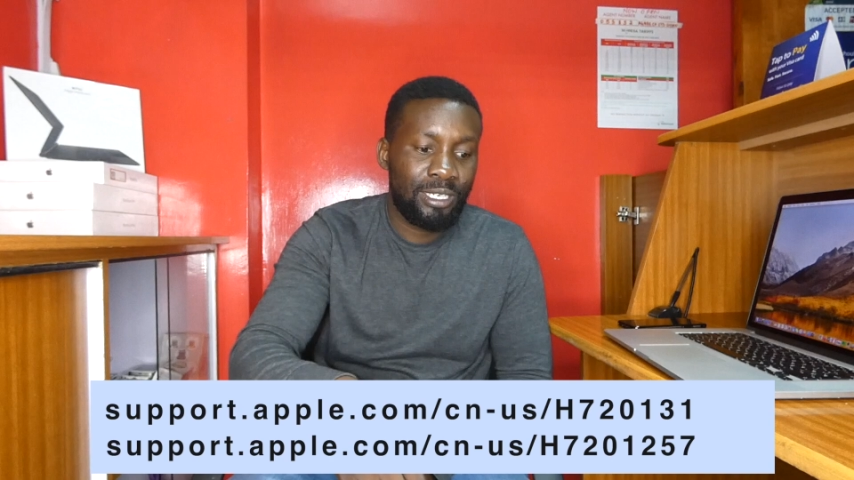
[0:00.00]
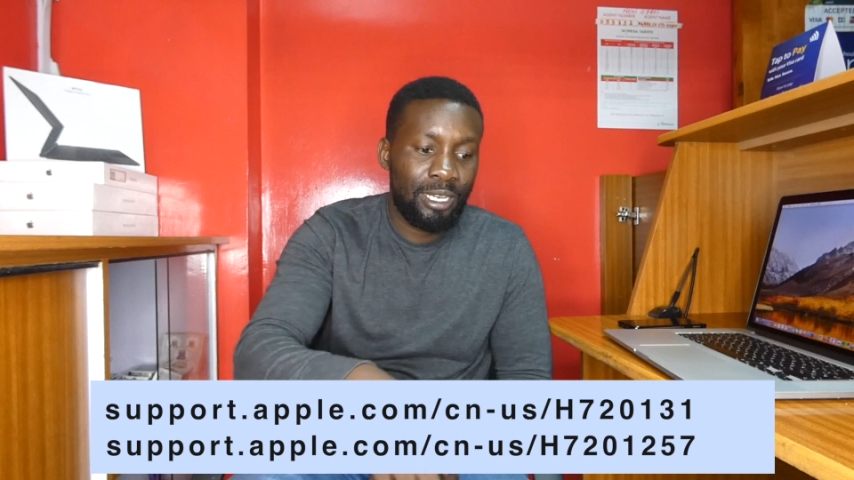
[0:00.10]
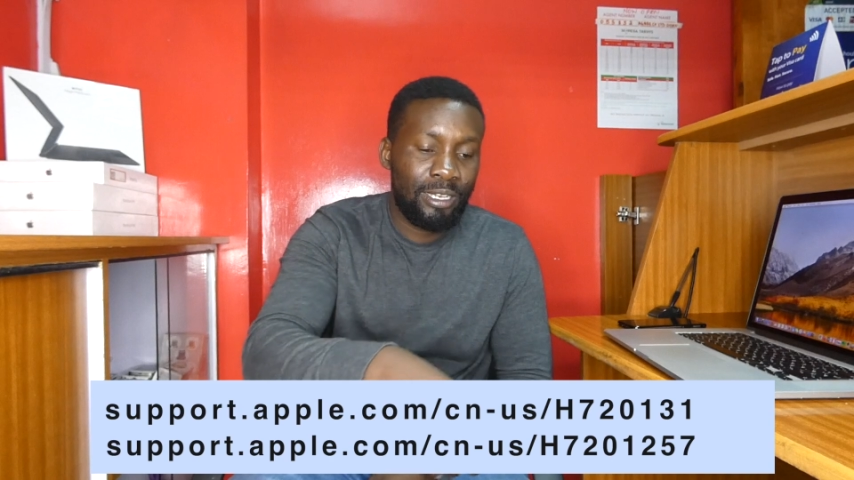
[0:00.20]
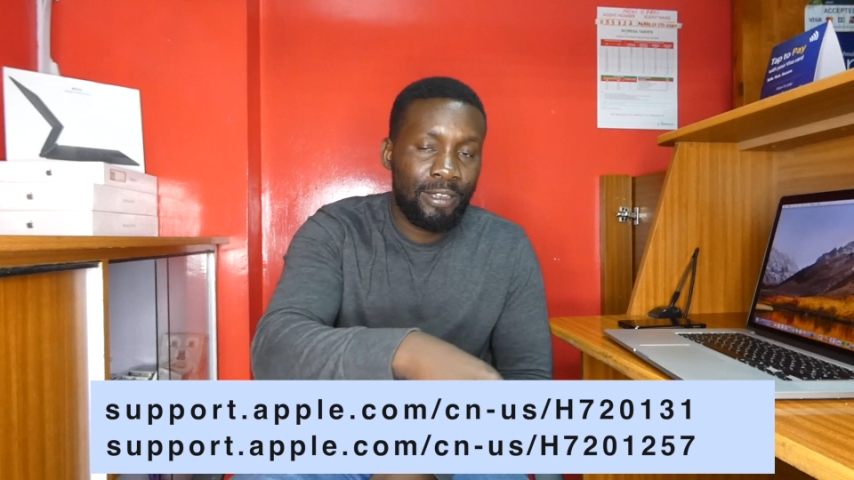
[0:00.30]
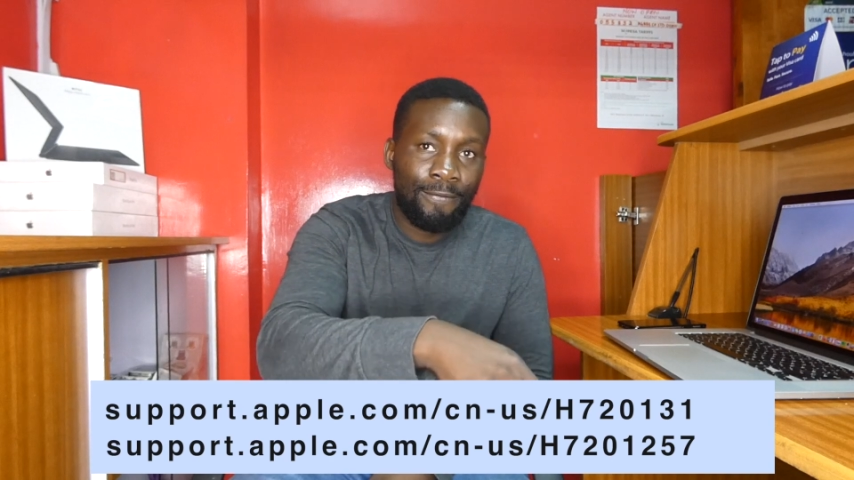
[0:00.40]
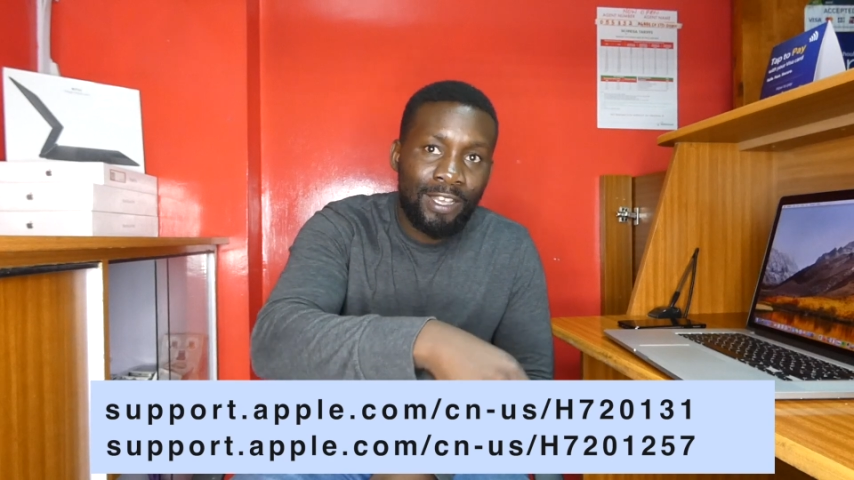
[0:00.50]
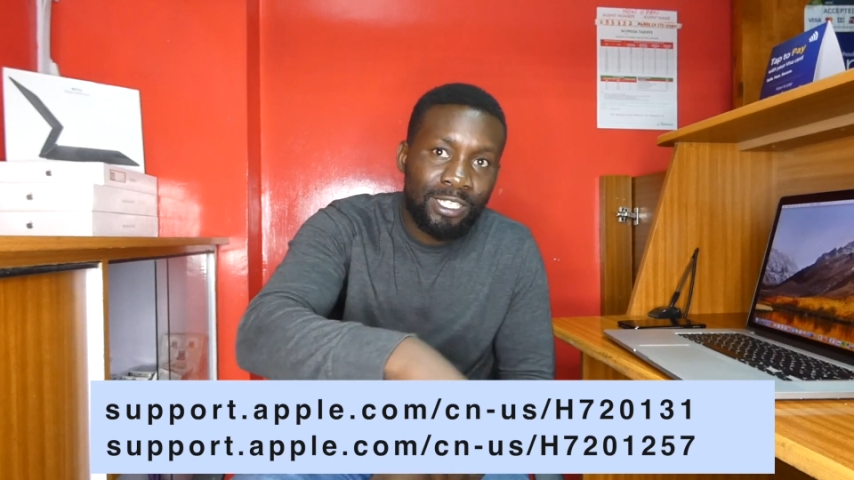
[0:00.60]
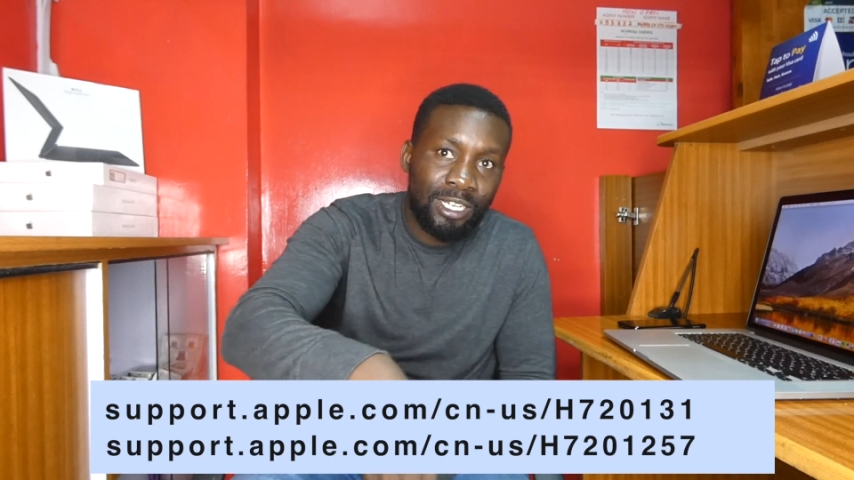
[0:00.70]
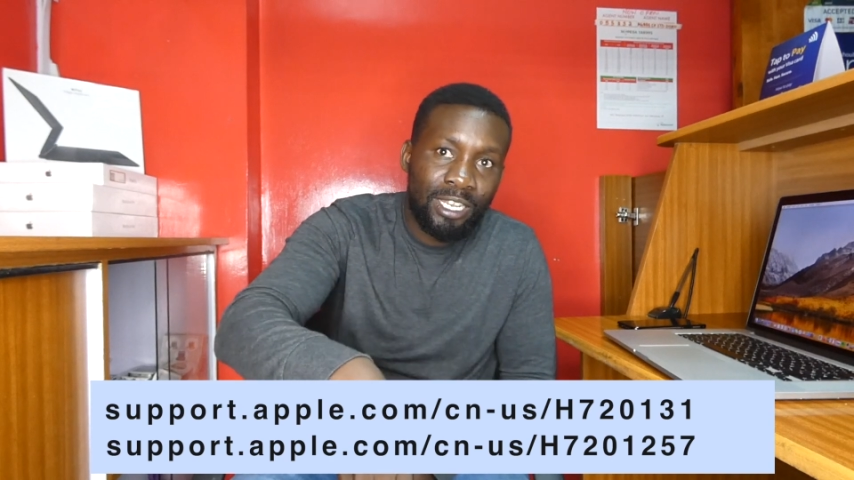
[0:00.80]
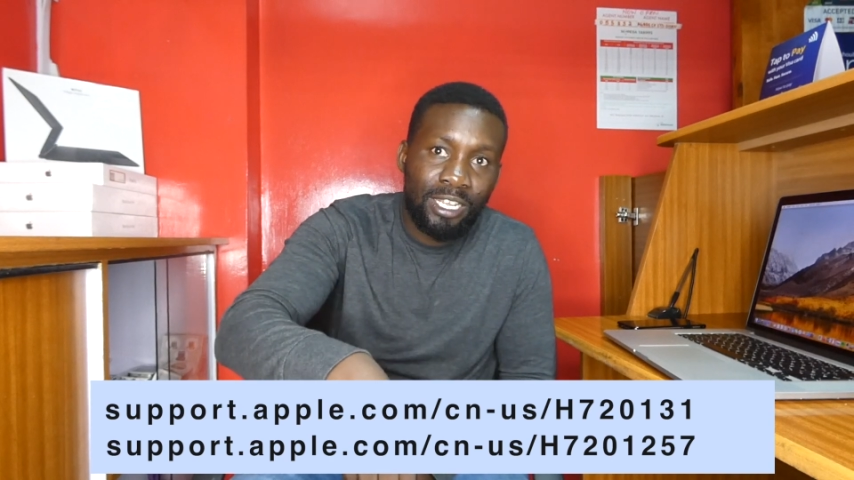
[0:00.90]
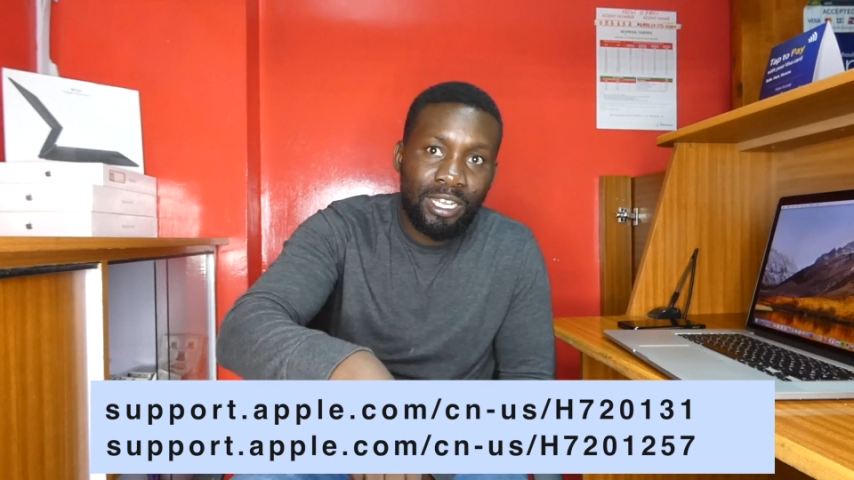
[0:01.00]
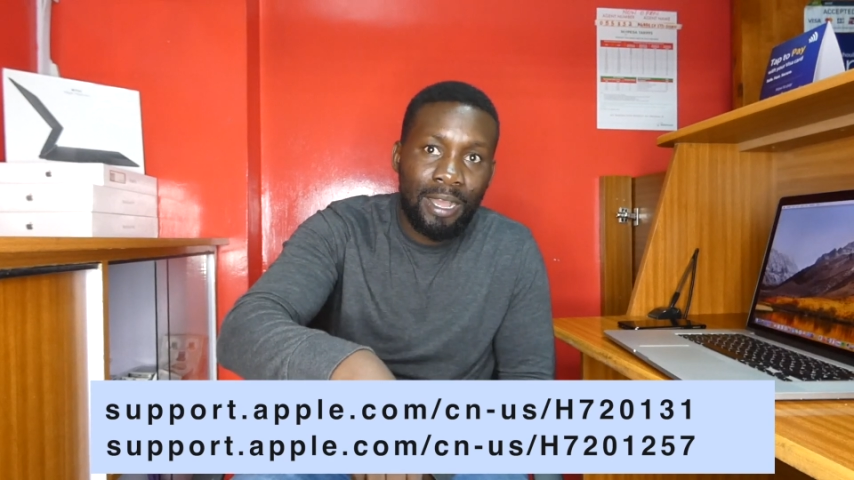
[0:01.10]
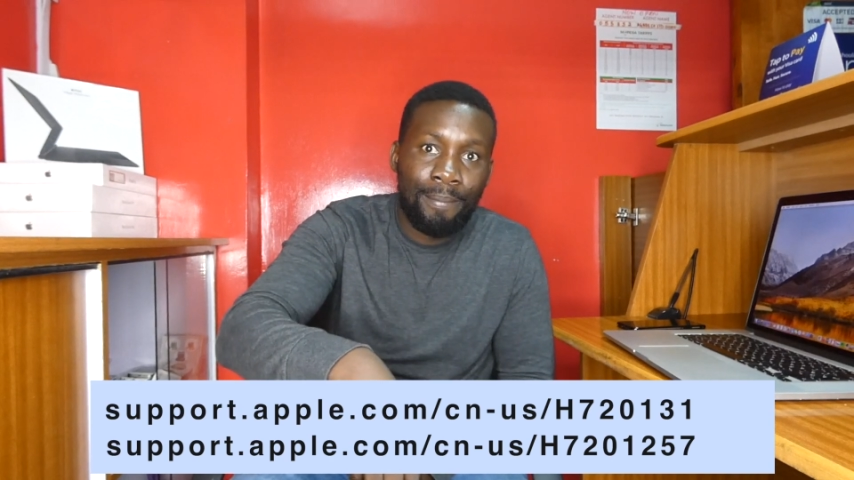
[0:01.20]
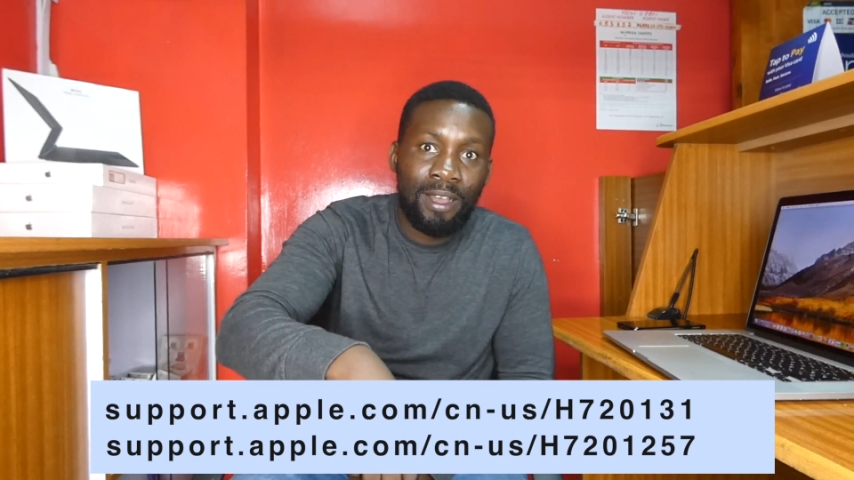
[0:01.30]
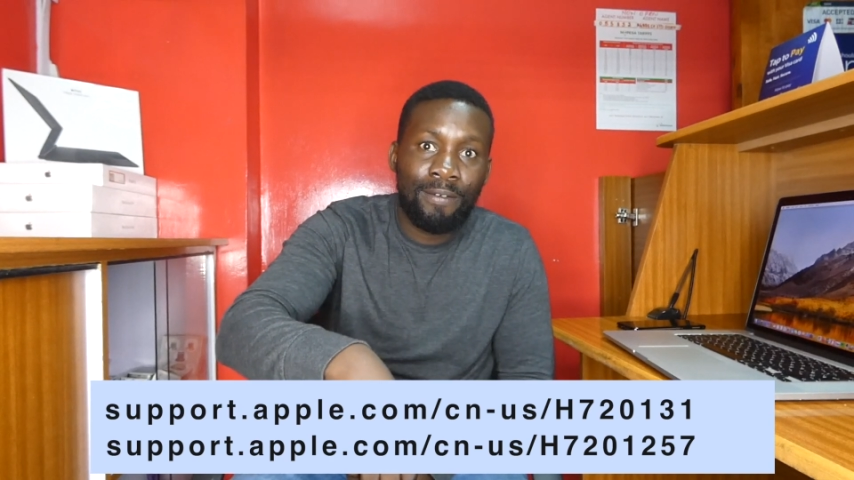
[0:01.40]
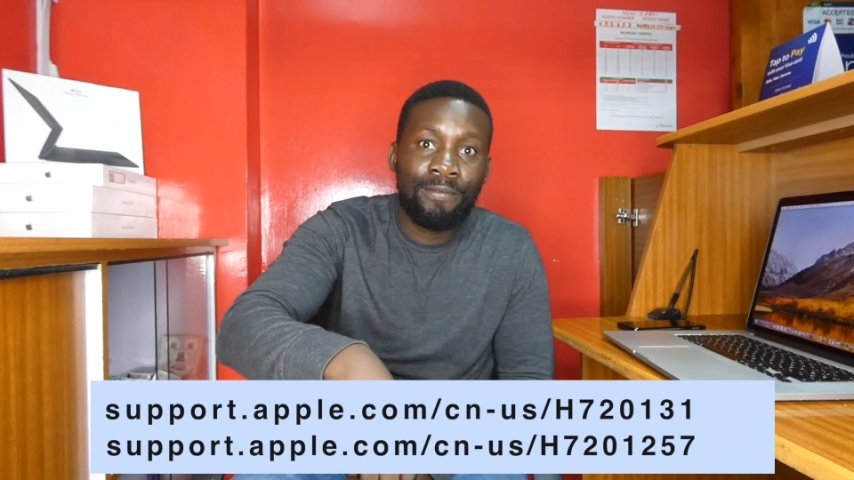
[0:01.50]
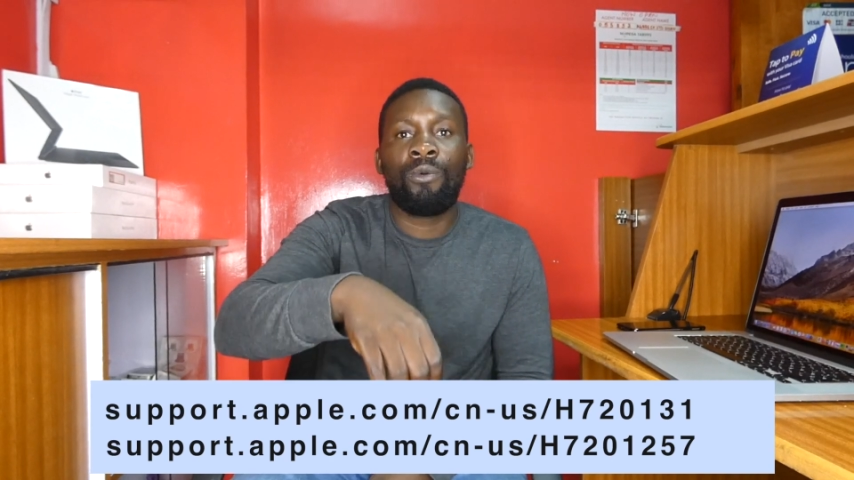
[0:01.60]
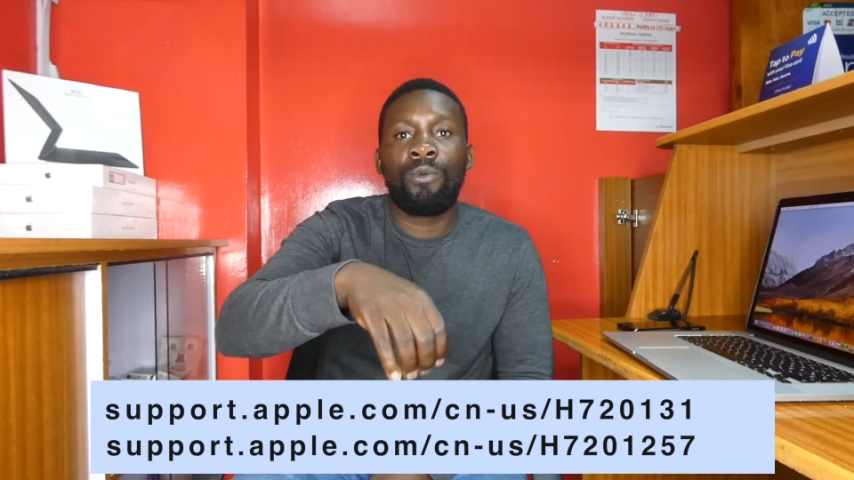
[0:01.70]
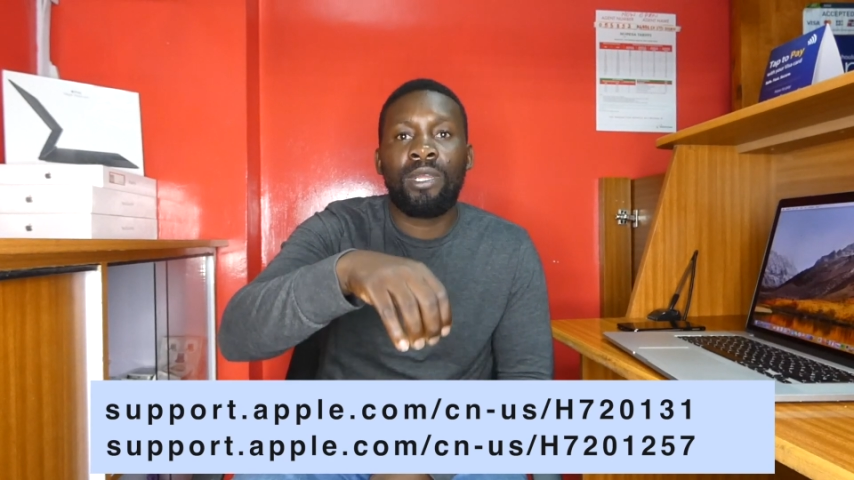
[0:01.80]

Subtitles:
The first link above